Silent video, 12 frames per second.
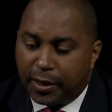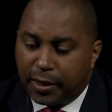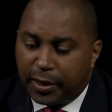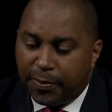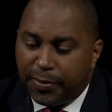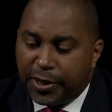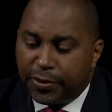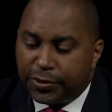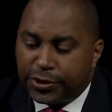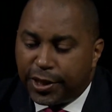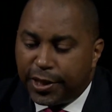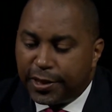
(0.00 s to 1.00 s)

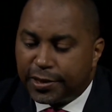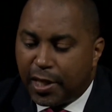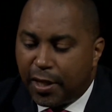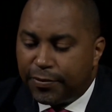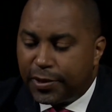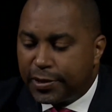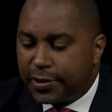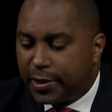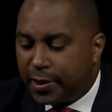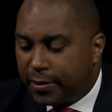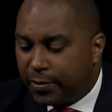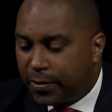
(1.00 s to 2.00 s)
BOJ is
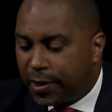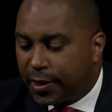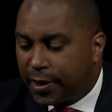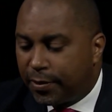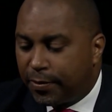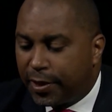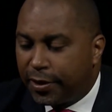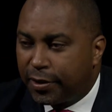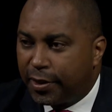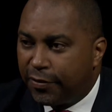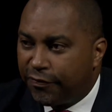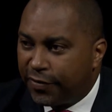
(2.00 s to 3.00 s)
obviously working
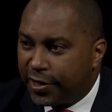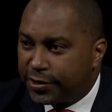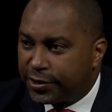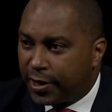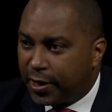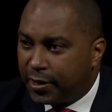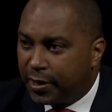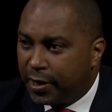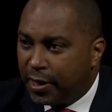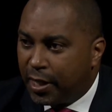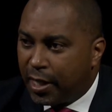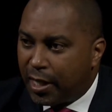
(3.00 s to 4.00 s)
with inflation
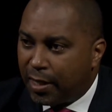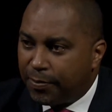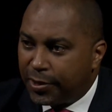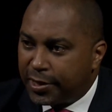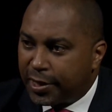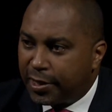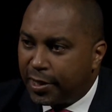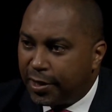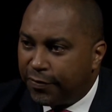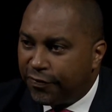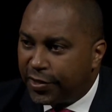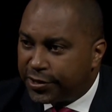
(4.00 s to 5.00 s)
and particular
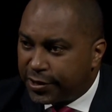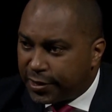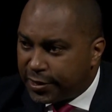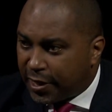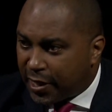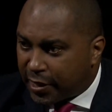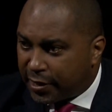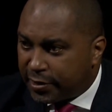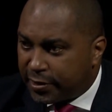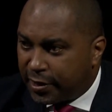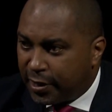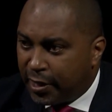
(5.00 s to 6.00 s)
inflation
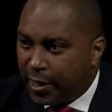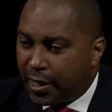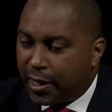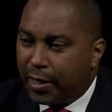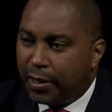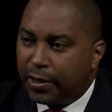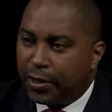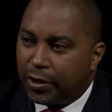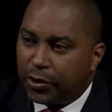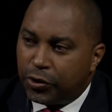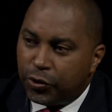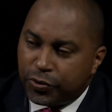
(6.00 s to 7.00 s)
targets, and
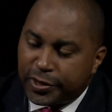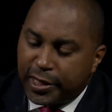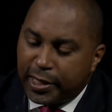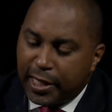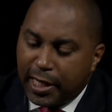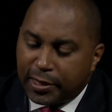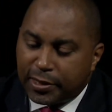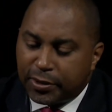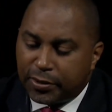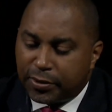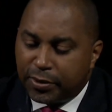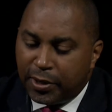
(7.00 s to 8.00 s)
using that
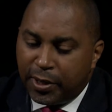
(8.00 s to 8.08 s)
to